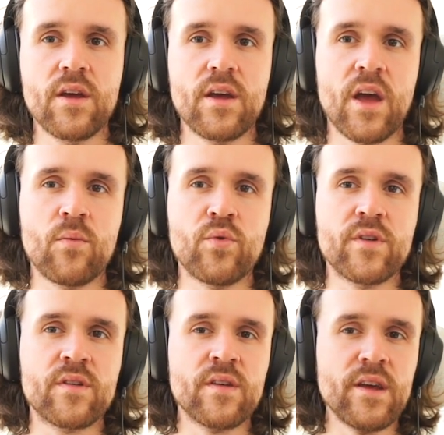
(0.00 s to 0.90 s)
and we
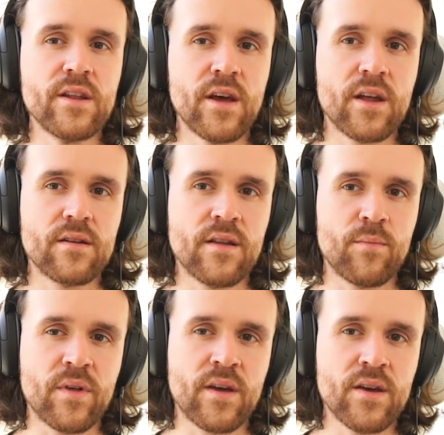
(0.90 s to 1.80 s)
see that the
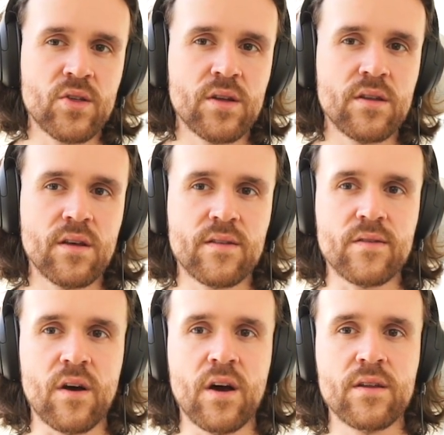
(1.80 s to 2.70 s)
application is
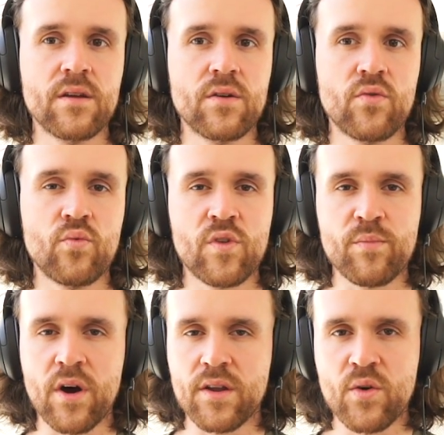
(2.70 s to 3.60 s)
not
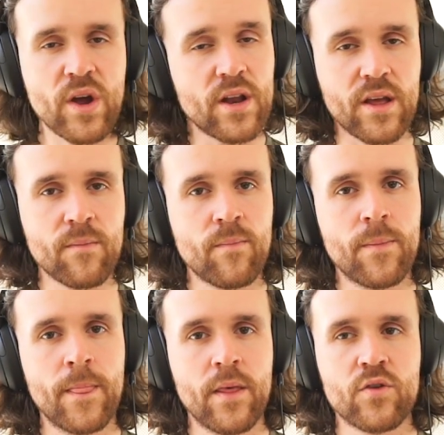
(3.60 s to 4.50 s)
responding quickly.
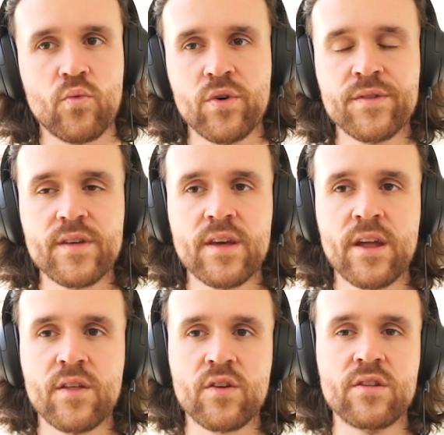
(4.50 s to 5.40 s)
So once again,
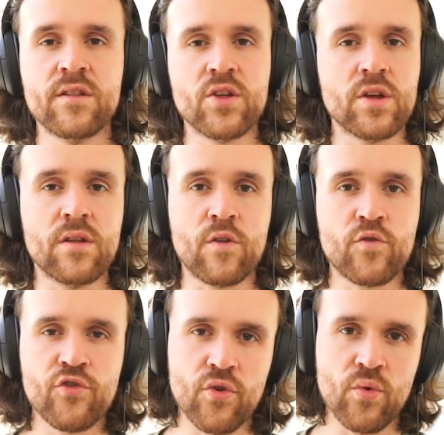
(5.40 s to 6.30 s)
this condition is
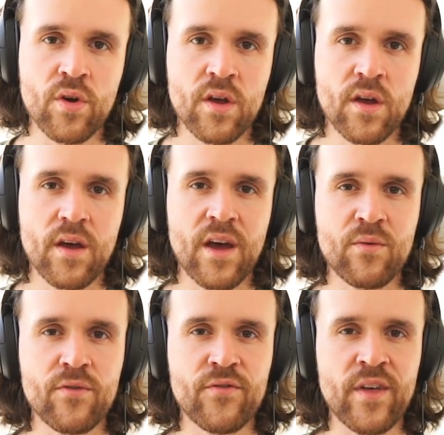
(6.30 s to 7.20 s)
true. And
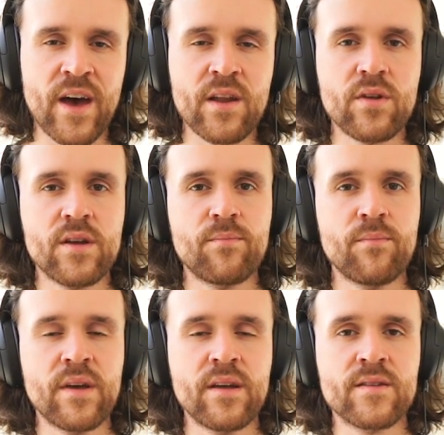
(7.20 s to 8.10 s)
with that, it
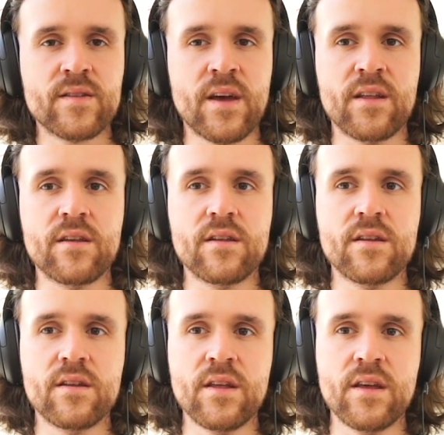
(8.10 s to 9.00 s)
means that
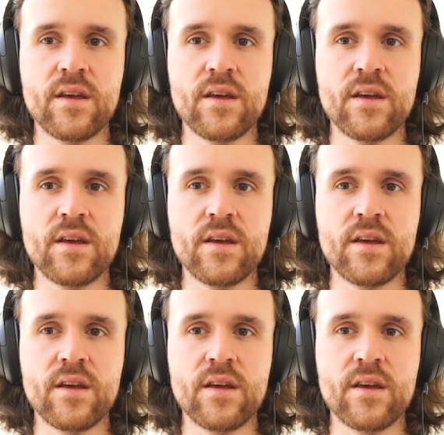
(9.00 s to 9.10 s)
the